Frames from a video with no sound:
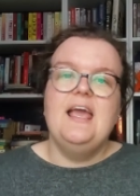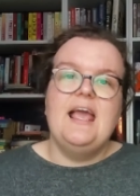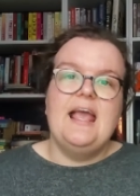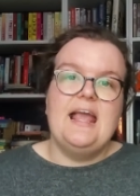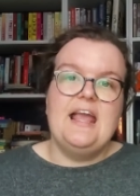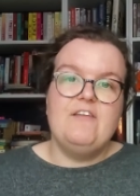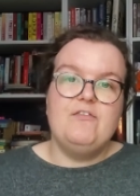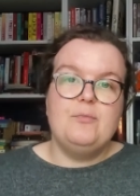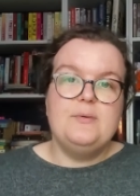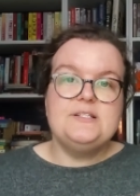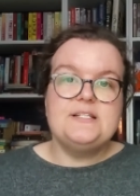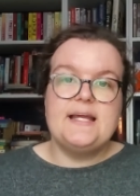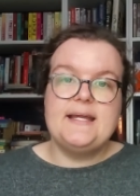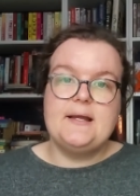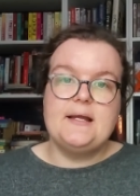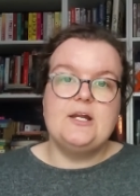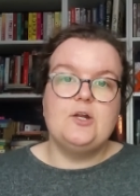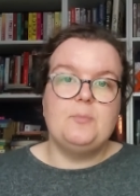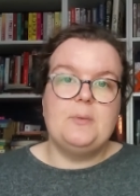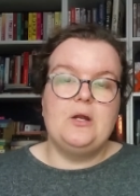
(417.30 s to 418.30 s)
if we take
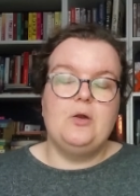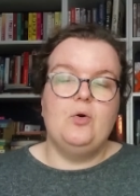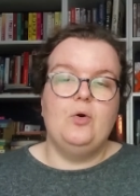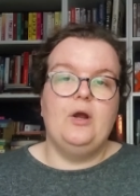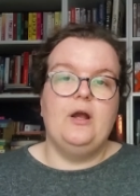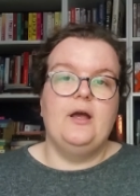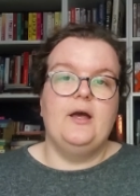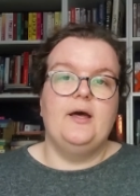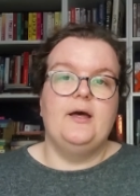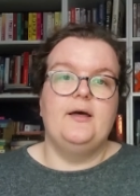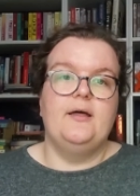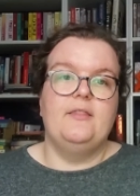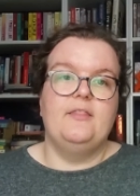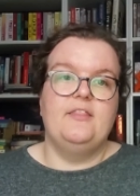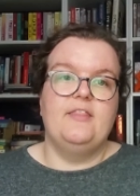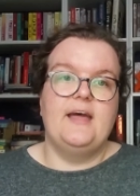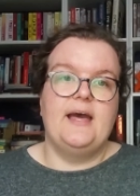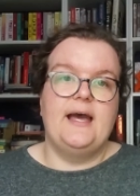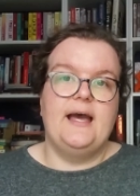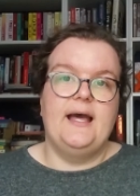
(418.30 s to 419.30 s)
a little bit longer
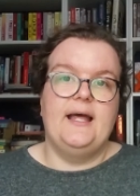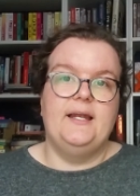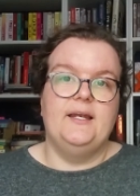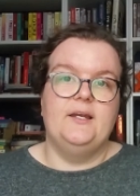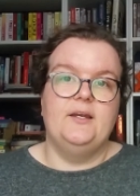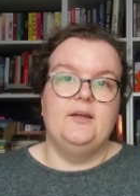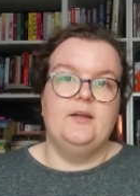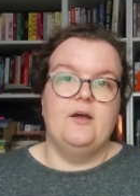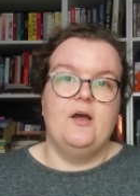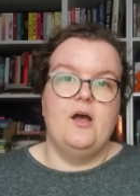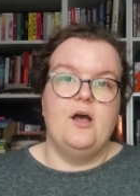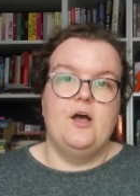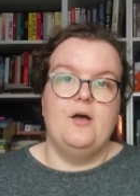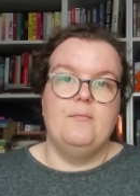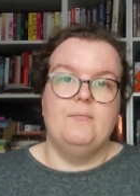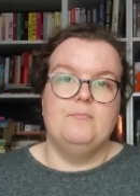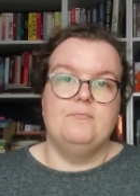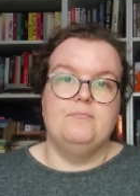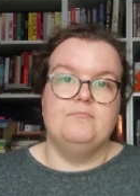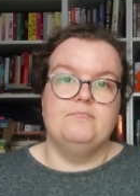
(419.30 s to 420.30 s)
than...
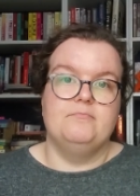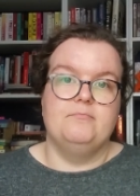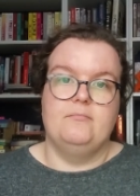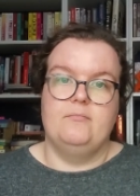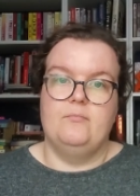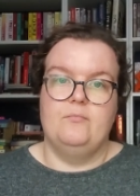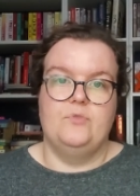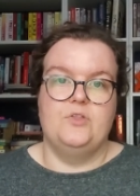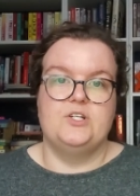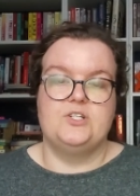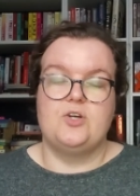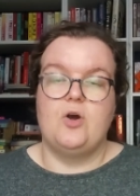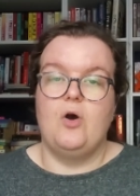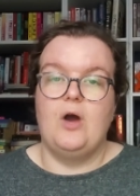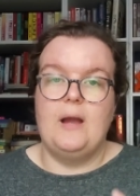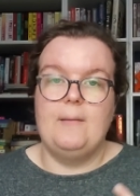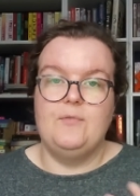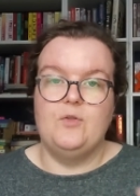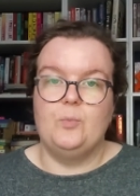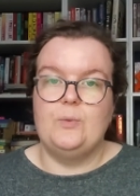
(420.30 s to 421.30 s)
Um, the
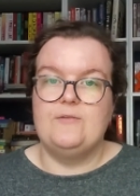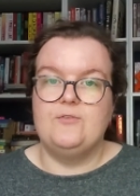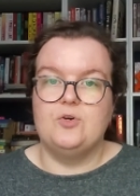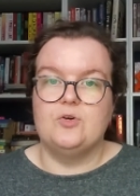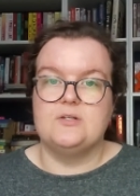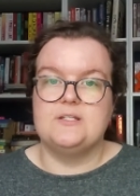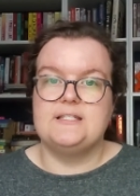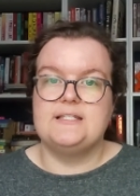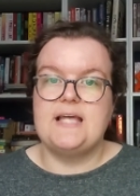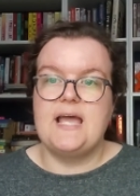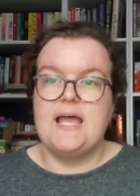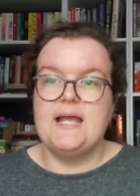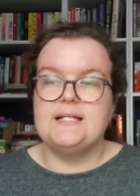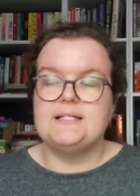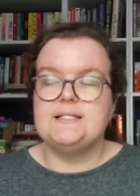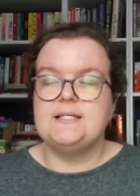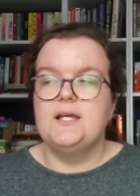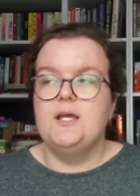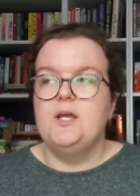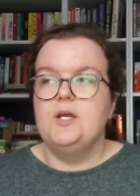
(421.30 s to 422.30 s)
time that we've got
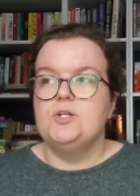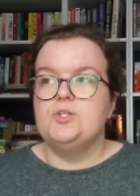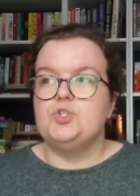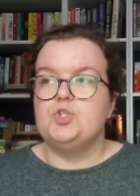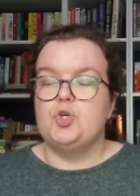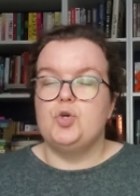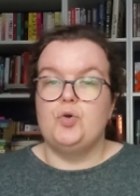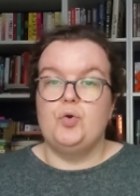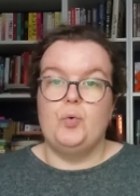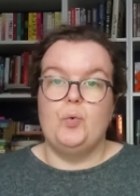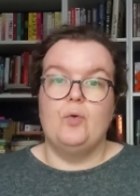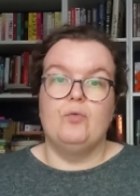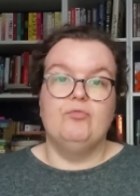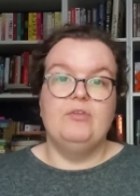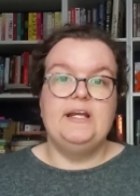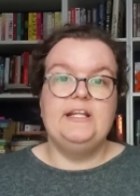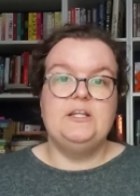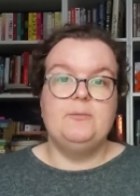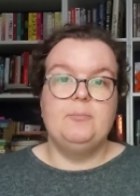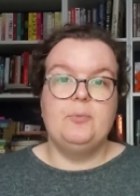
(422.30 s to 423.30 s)
set to read the